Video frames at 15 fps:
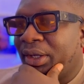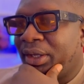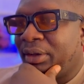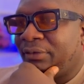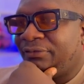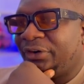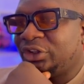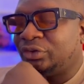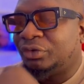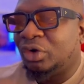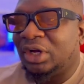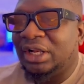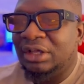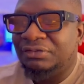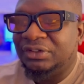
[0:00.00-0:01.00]
first of all,
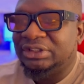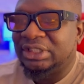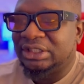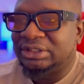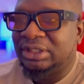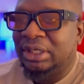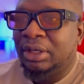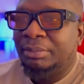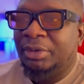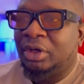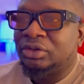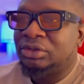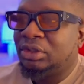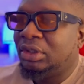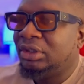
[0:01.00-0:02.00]
clear filters,
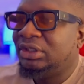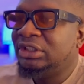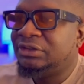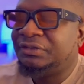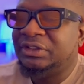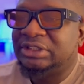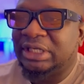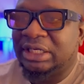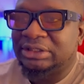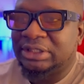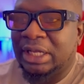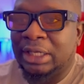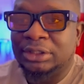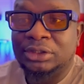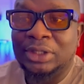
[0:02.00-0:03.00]
because these filters
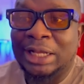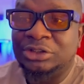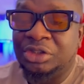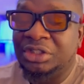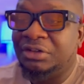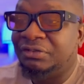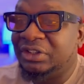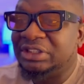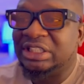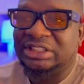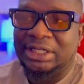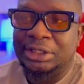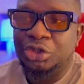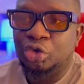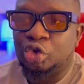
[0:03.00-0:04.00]
are actually the
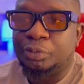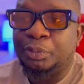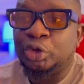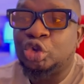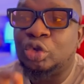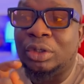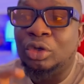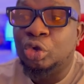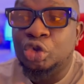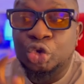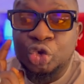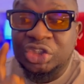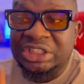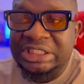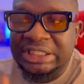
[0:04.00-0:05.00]
filters I use, but you're not going
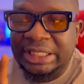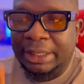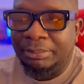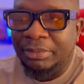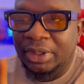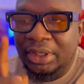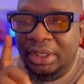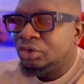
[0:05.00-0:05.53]
to see them.